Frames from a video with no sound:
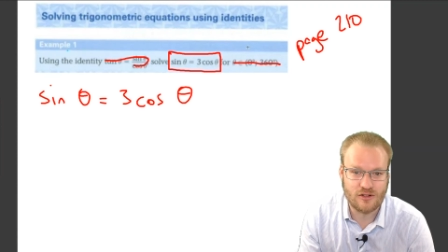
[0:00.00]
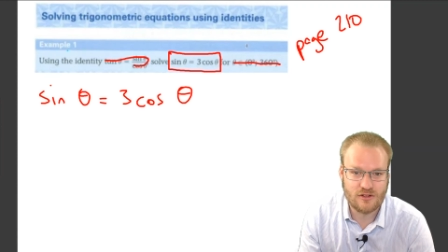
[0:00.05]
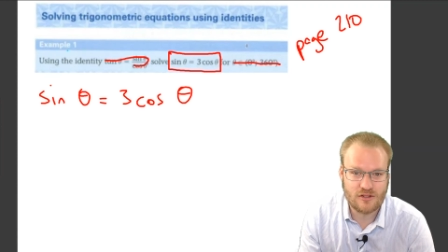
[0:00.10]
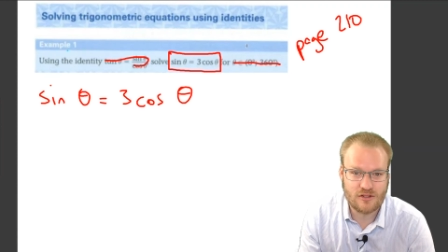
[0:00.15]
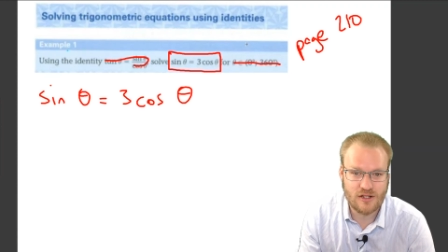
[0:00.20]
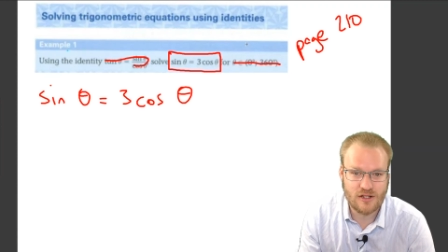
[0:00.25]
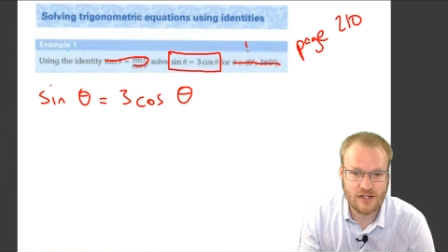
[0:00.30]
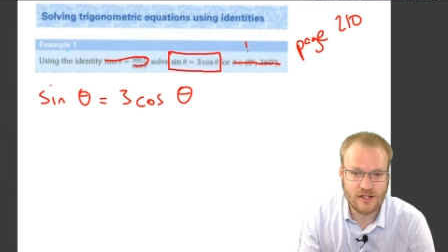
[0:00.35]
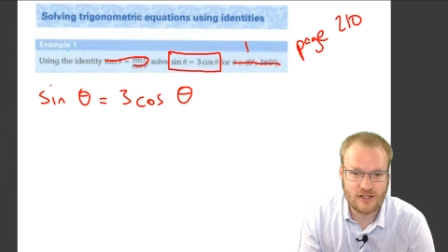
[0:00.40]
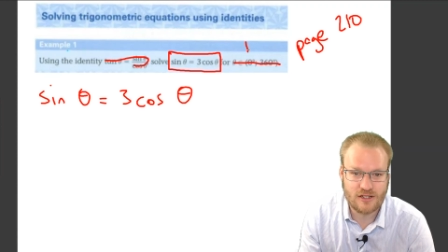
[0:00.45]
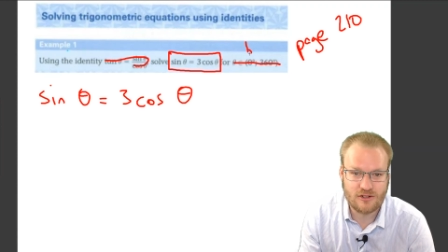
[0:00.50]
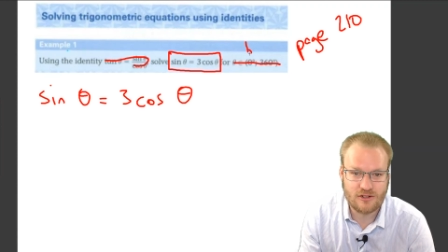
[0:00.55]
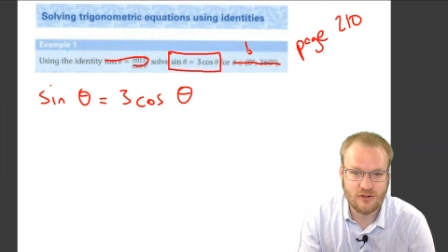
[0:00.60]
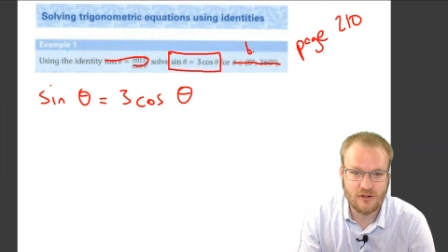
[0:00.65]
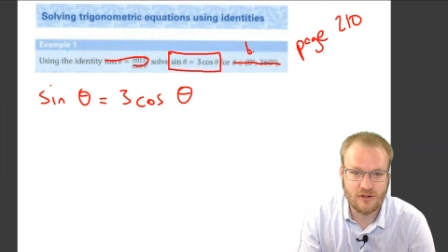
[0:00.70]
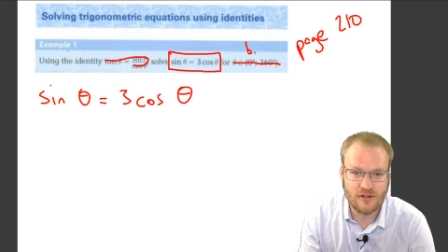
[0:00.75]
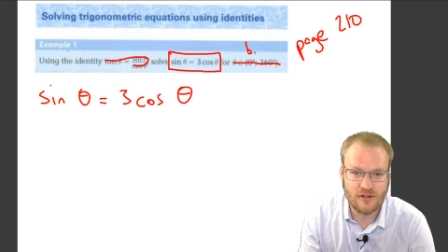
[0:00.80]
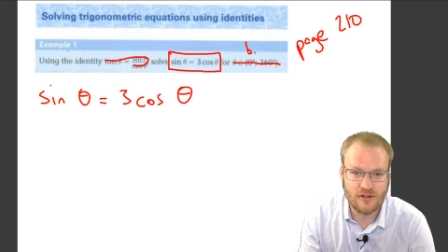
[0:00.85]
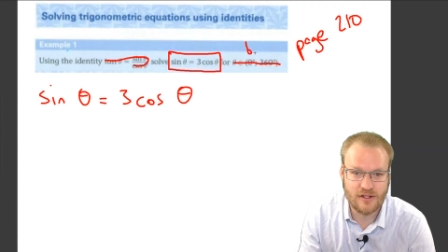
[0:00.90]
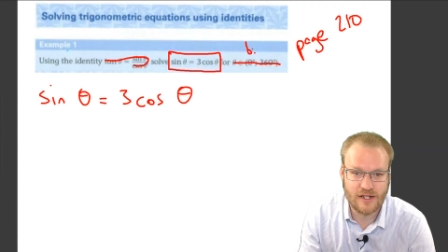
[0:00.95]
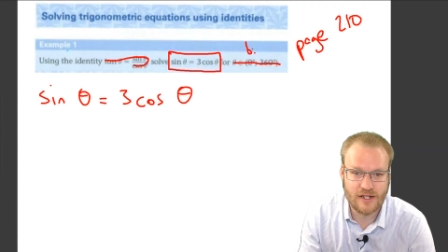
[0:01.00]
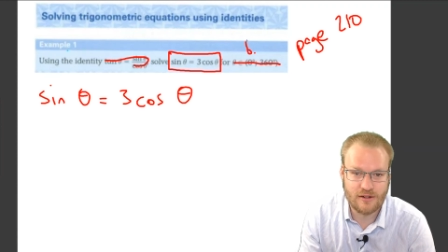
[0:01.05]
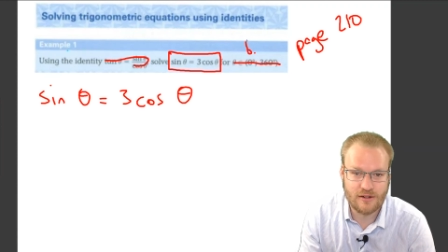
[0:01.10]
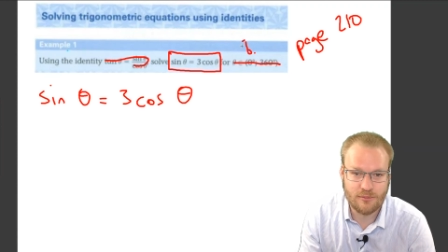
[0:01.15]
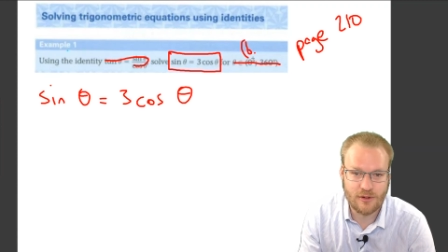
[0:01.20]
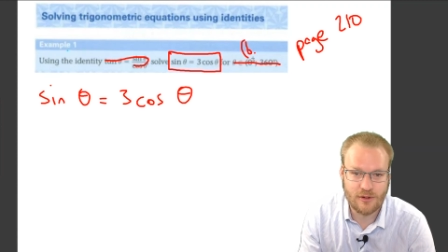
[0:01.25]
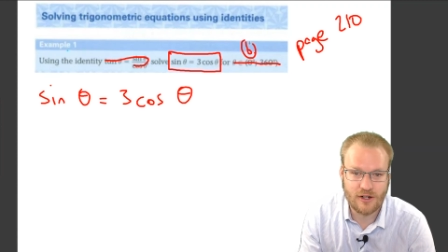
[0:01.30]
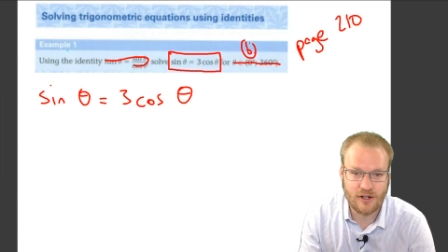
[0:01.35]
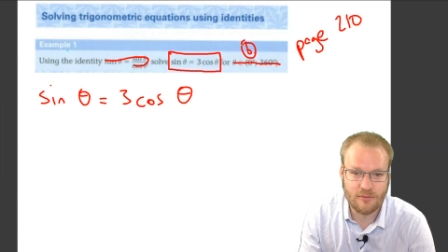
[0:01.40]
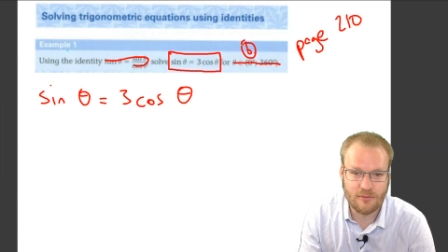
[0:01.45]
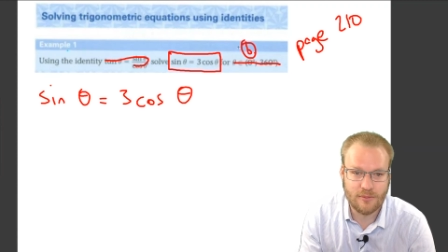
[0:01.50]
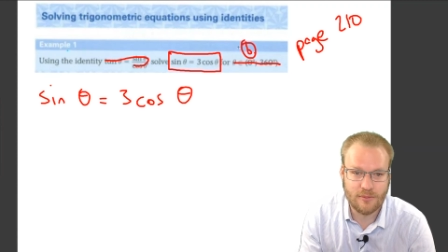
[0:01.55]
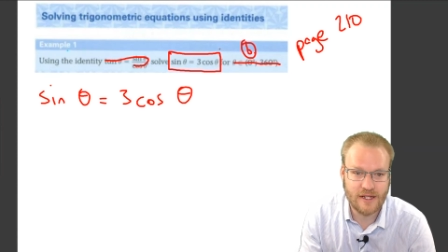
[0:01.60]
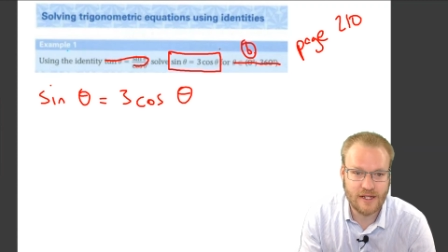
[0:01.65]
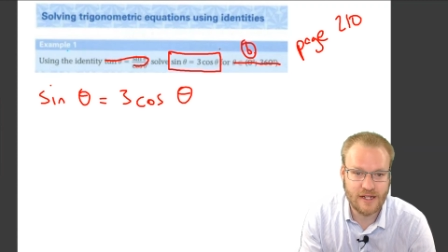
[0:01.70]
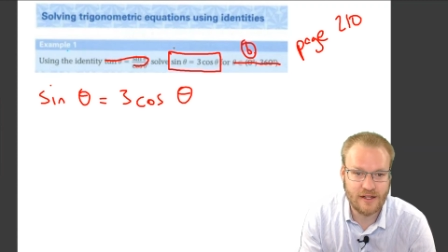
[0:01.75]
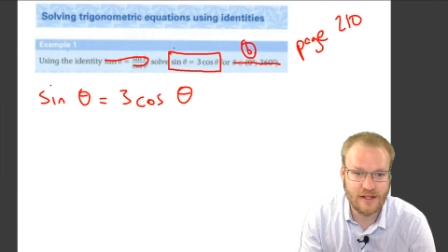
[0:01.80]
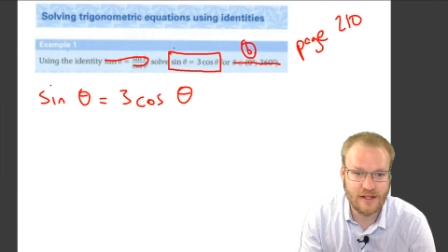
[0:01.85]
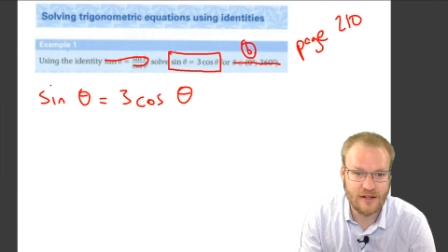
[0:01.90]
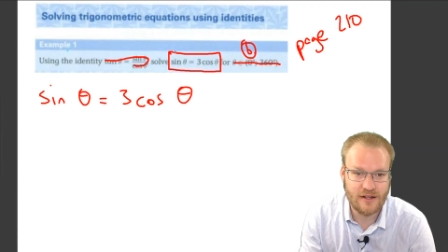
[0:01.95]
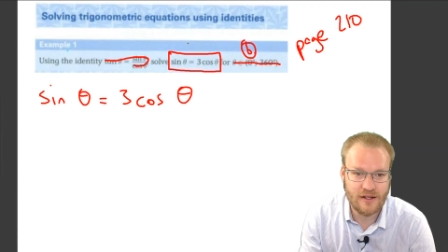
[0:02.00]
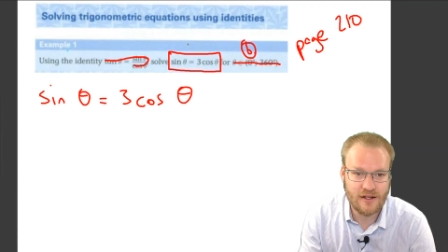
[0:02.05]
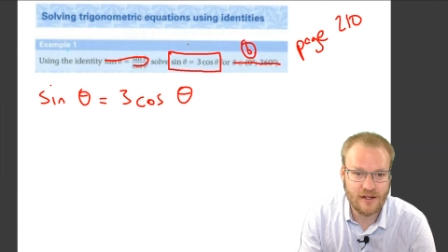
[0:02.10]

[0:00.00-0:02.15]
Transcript: So let's call that part B,